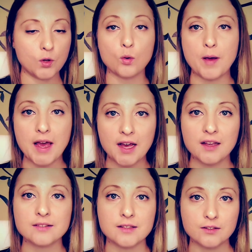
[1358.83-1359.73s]
your
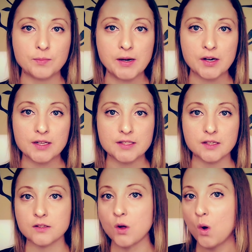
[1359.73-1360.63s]
past
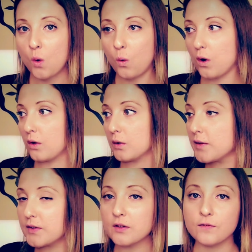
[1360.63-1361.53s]
experiences or
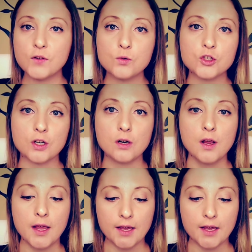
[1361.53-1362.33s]
live in the future.